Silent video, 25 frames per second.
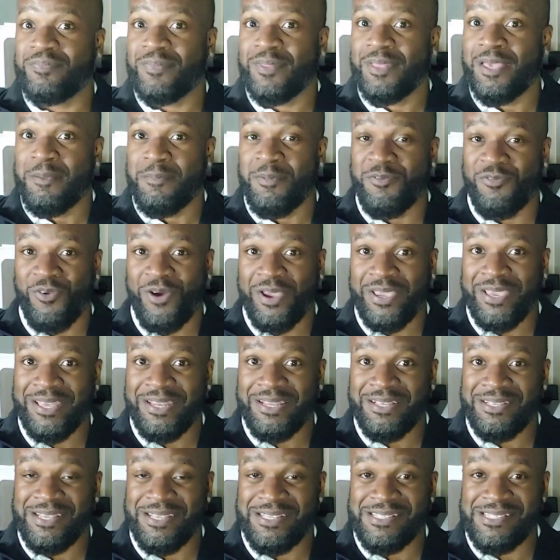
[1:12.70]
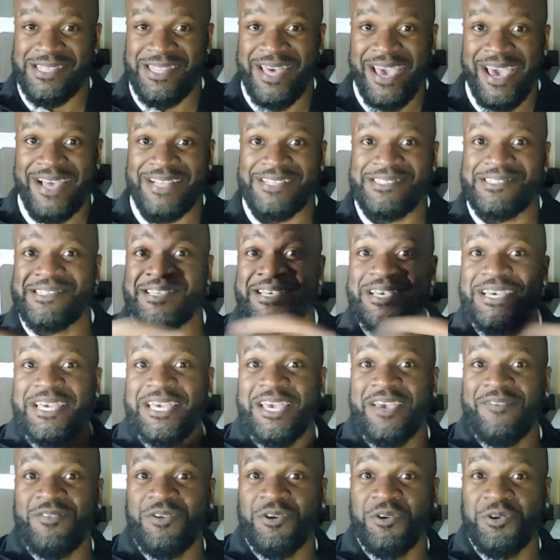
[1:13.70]
and before I get into that,
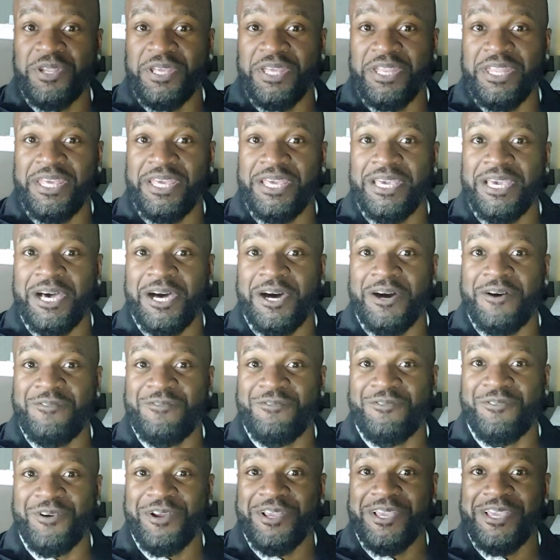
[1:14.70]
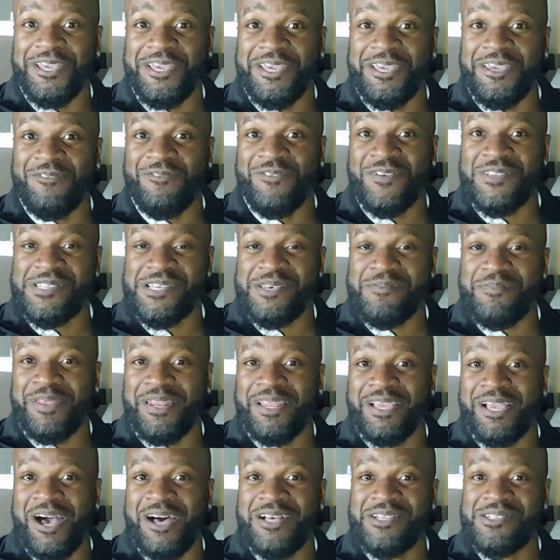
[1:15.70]
if you're needing a free
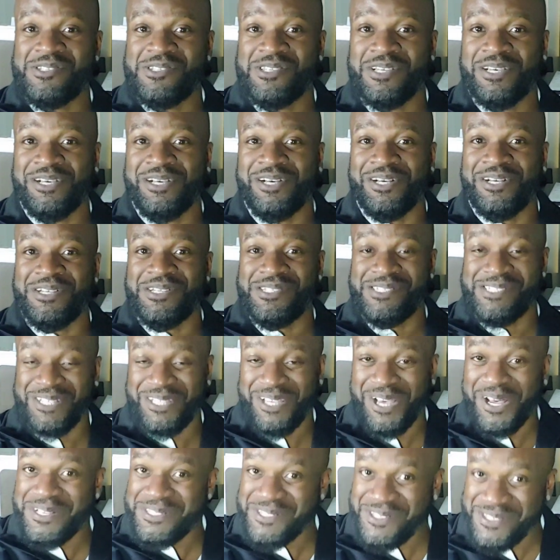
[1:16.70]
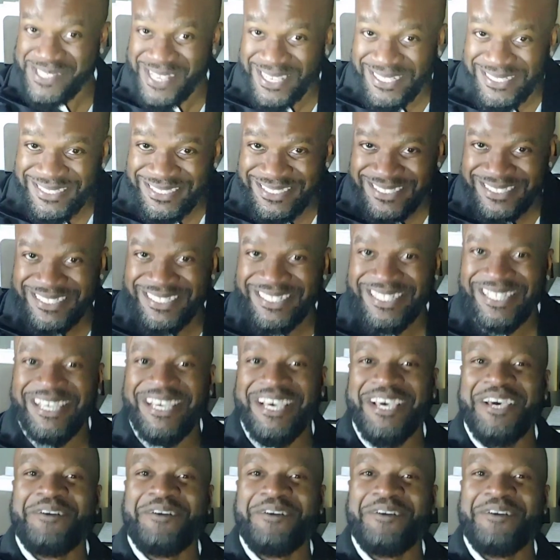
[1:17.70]
15-minute consultation,